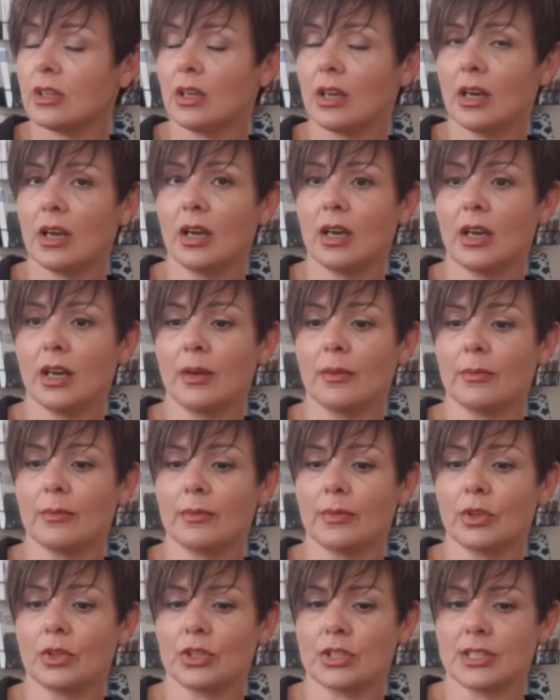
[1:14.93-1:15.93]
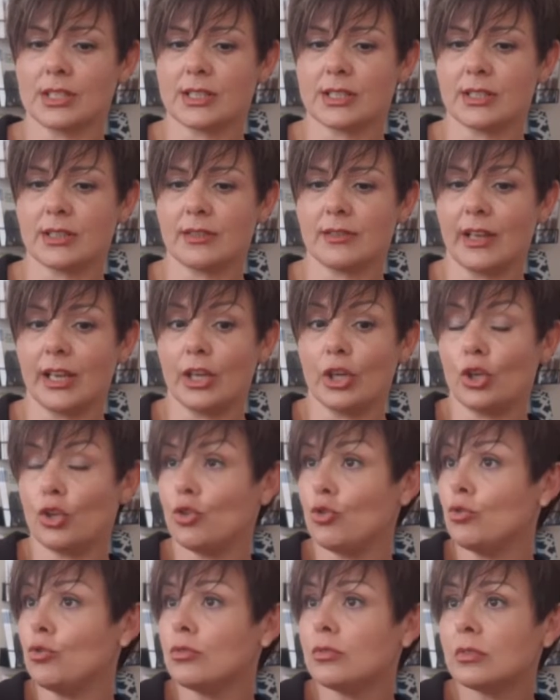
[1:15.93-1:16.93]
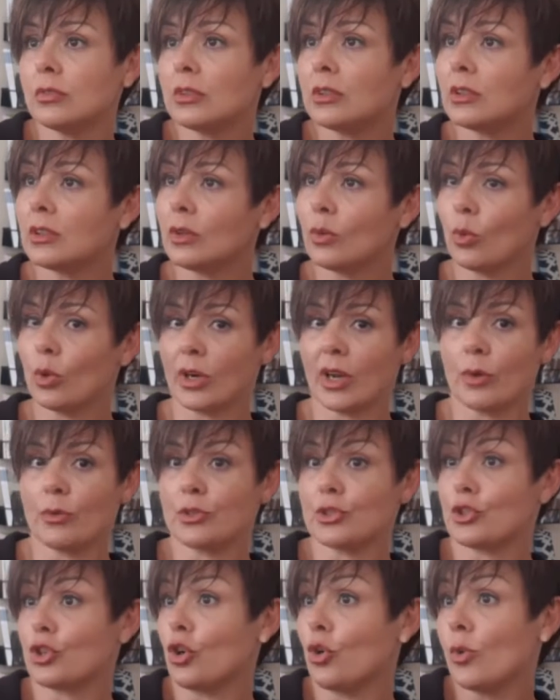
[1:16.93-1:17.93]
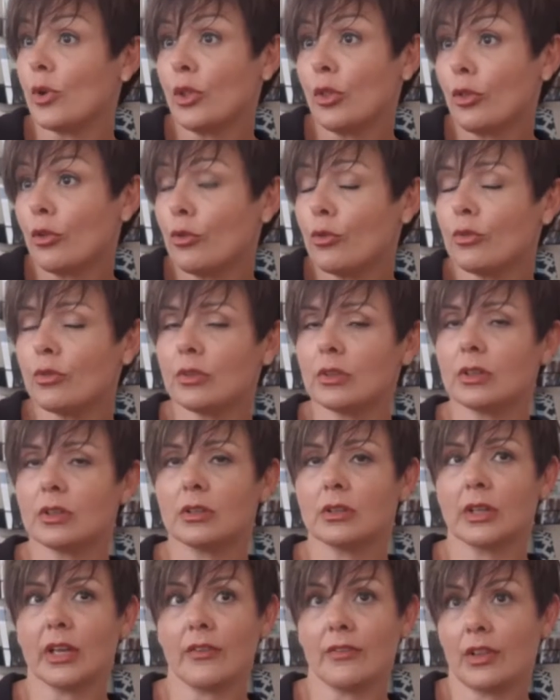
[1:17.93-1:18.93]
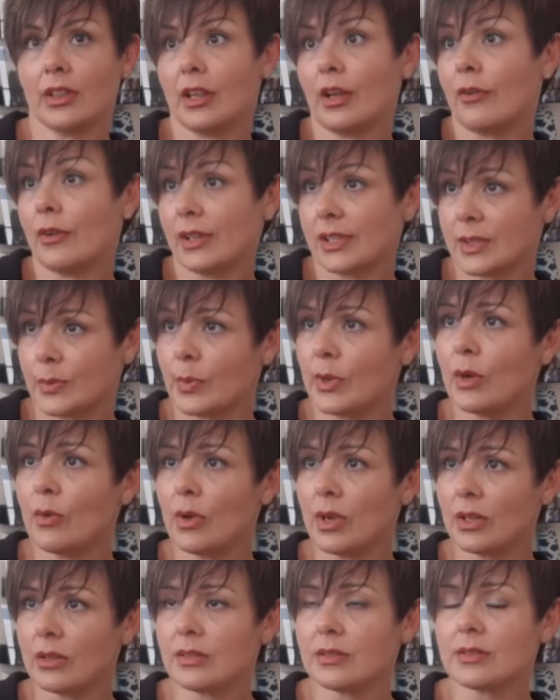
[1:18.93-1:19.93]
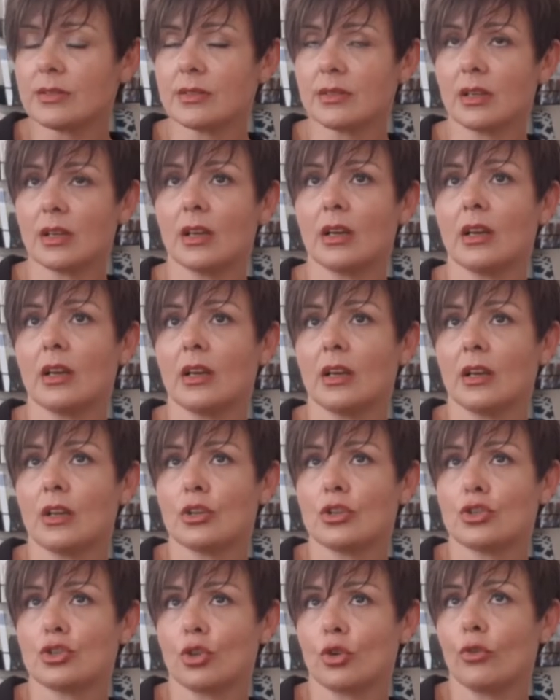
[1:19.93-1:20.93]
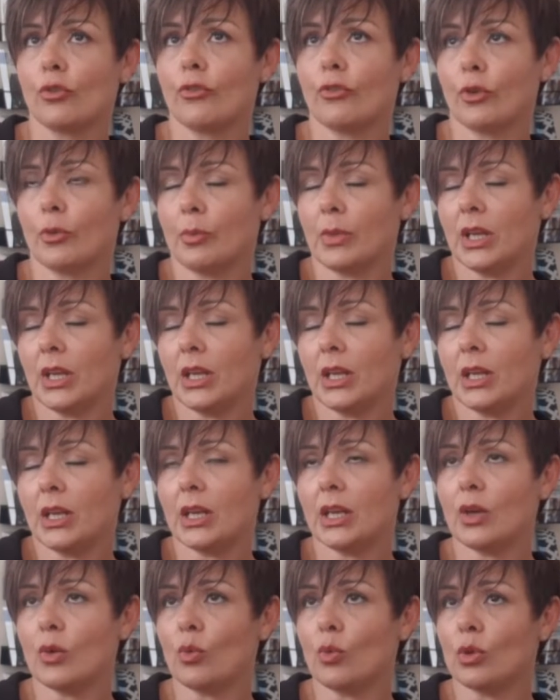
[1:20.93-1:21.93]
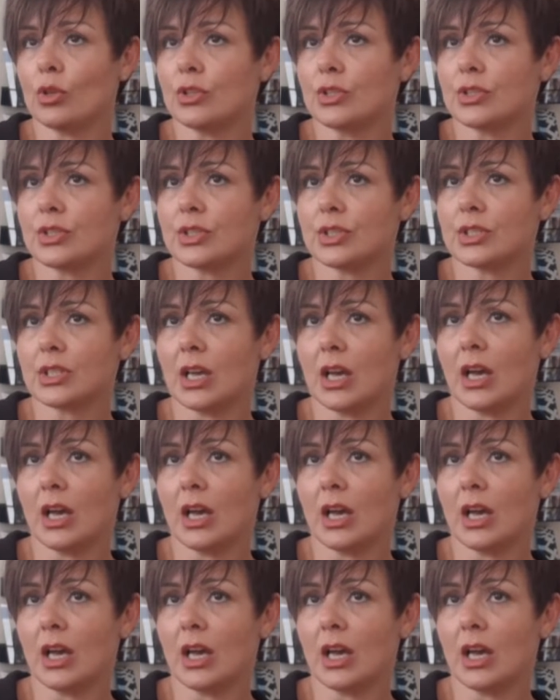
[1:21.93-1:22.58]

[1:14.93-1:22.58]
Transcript: because they knew what I was going through, given their experience. So for me, it was